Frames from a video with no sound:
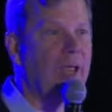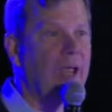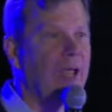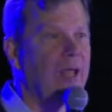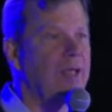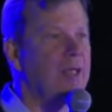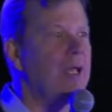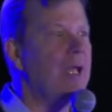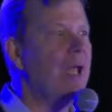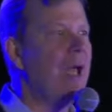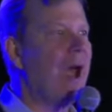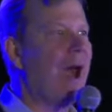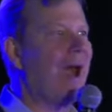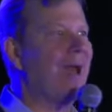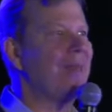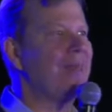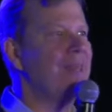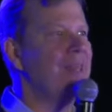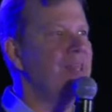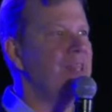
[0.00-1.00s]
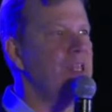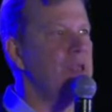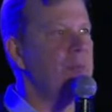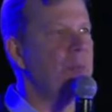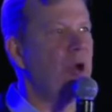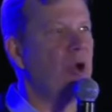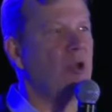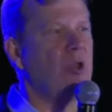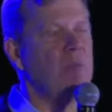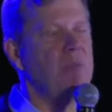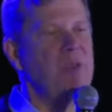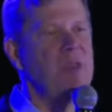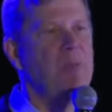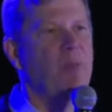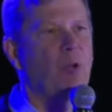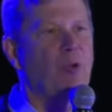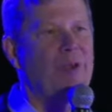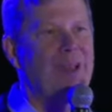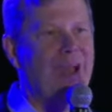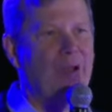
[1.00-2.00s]
And I think the American
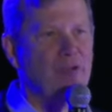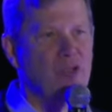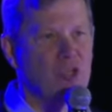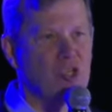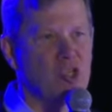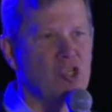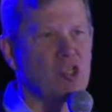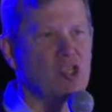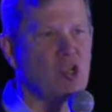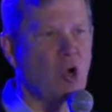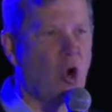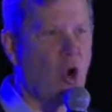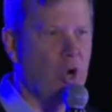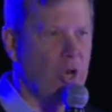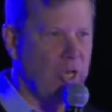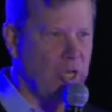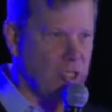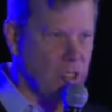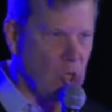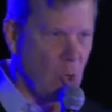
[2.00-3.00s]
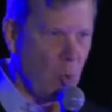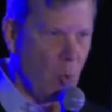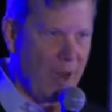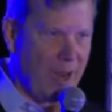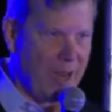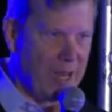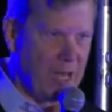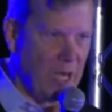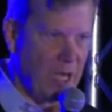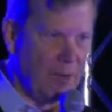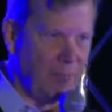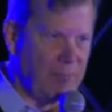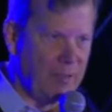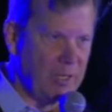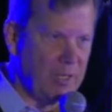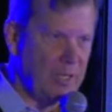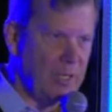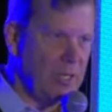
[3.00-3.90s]
people are now just starting to wake up